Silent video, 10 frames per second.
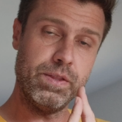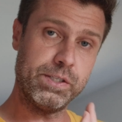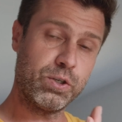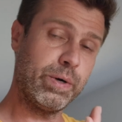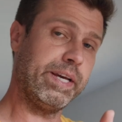the
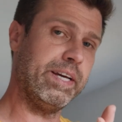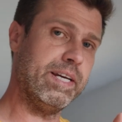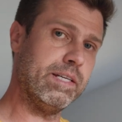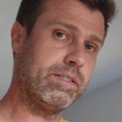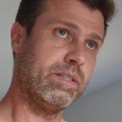trick
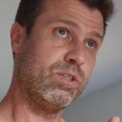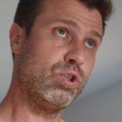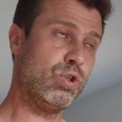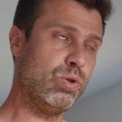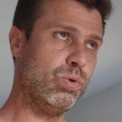is
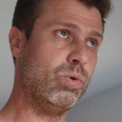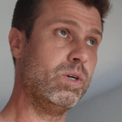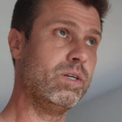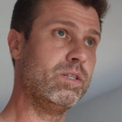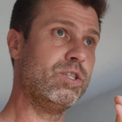to
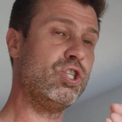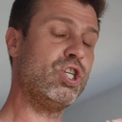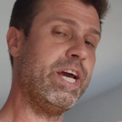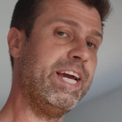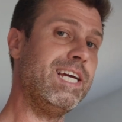
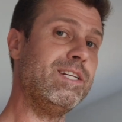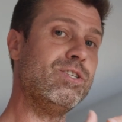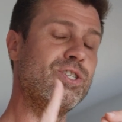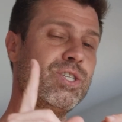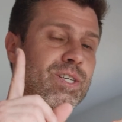
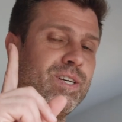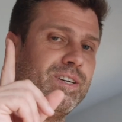change